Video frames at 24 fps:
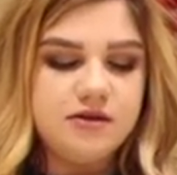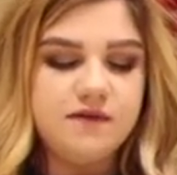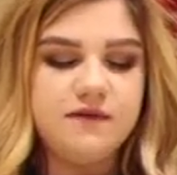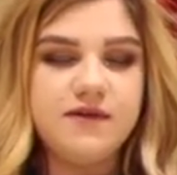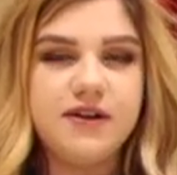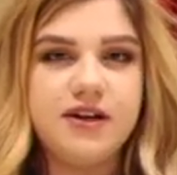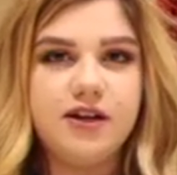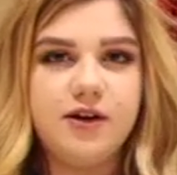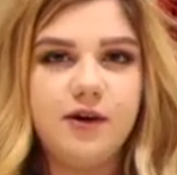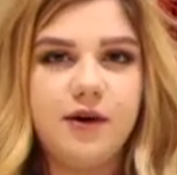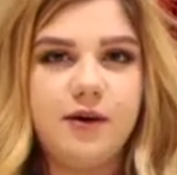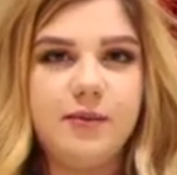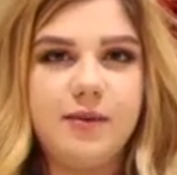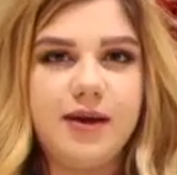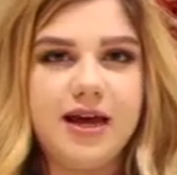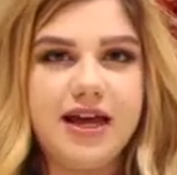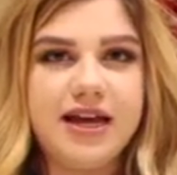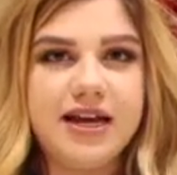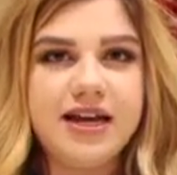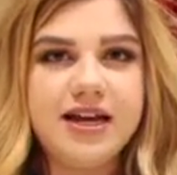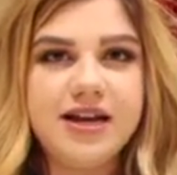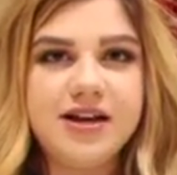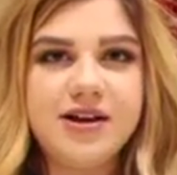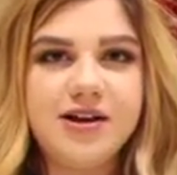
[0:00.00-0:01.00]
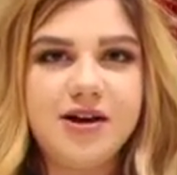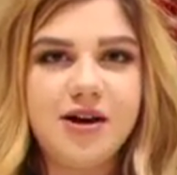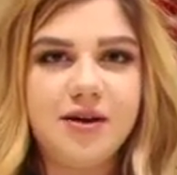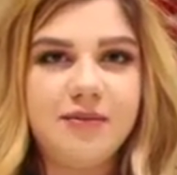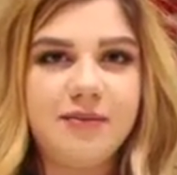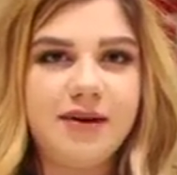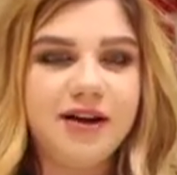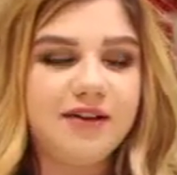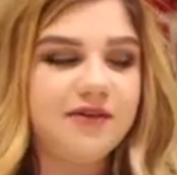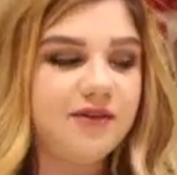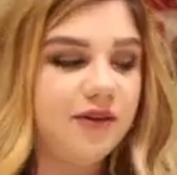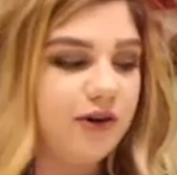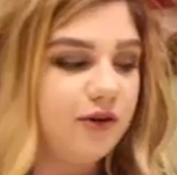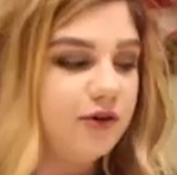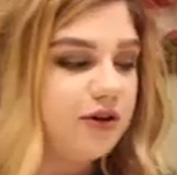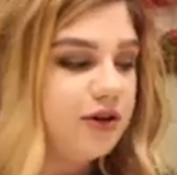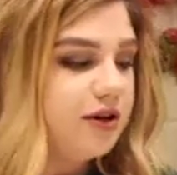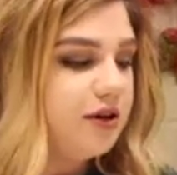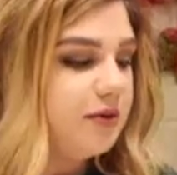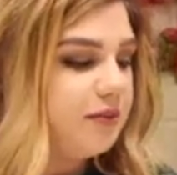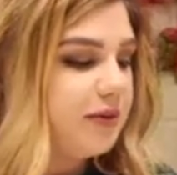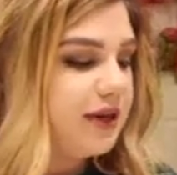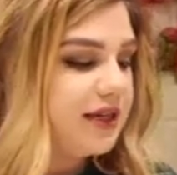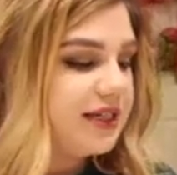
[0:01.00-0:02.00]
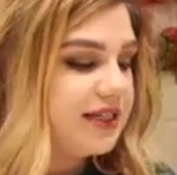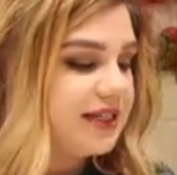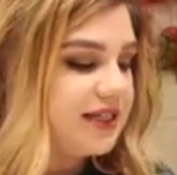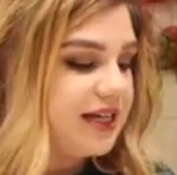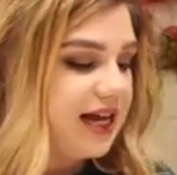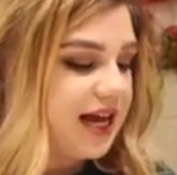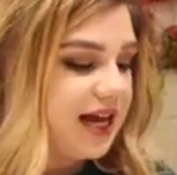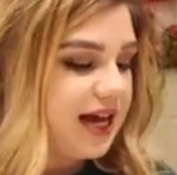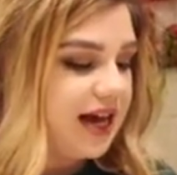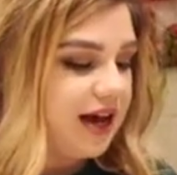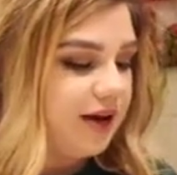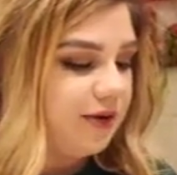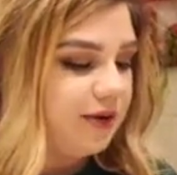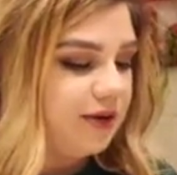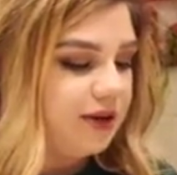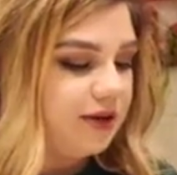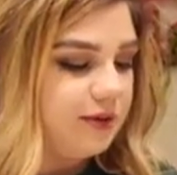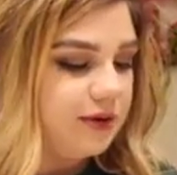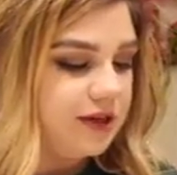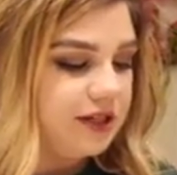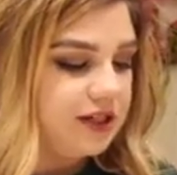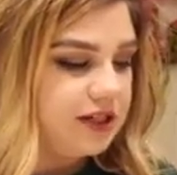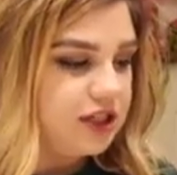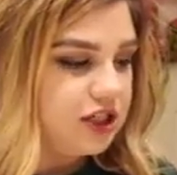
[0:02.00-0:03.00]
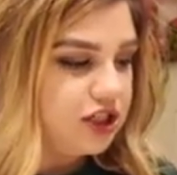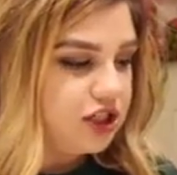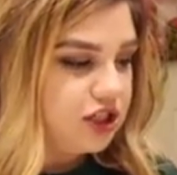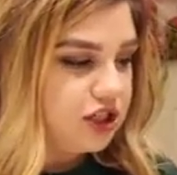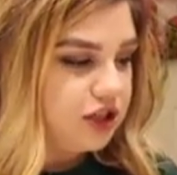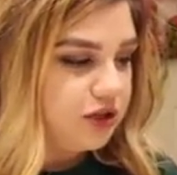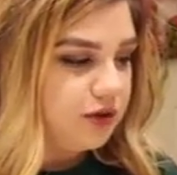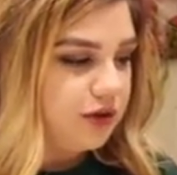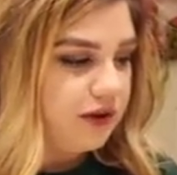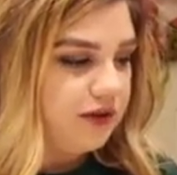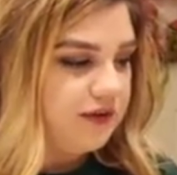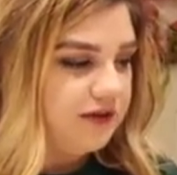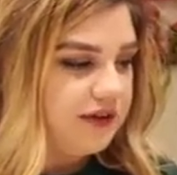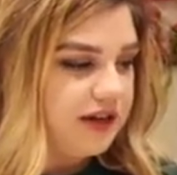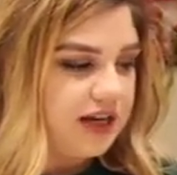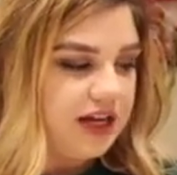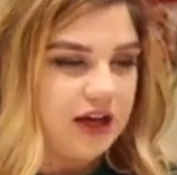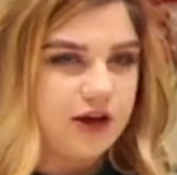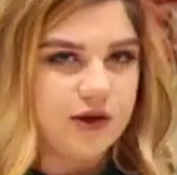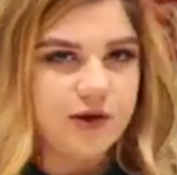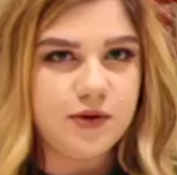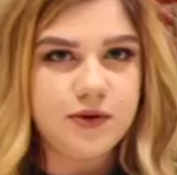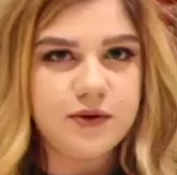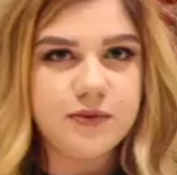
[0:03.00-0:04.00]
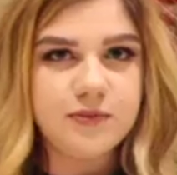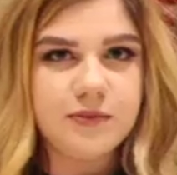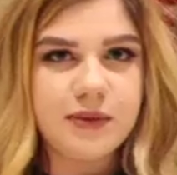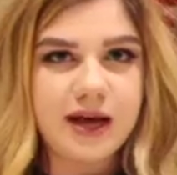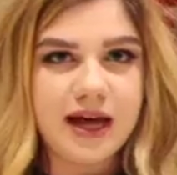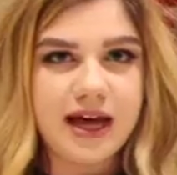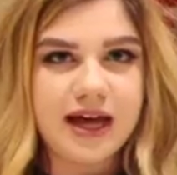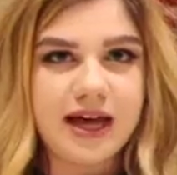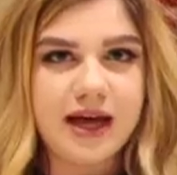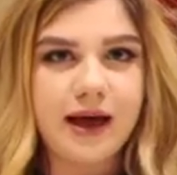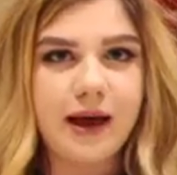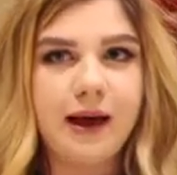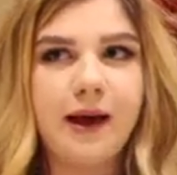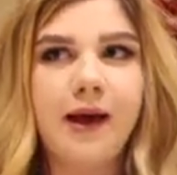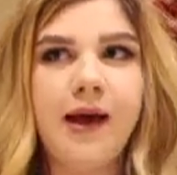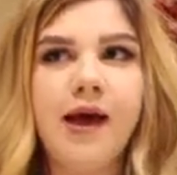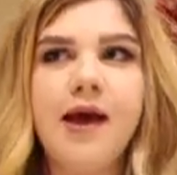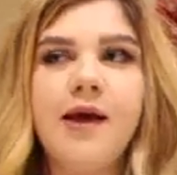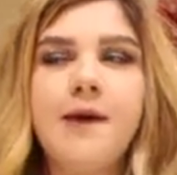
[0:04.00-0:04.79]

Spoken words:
video I made on my phone. But today I really wanted to do a video, my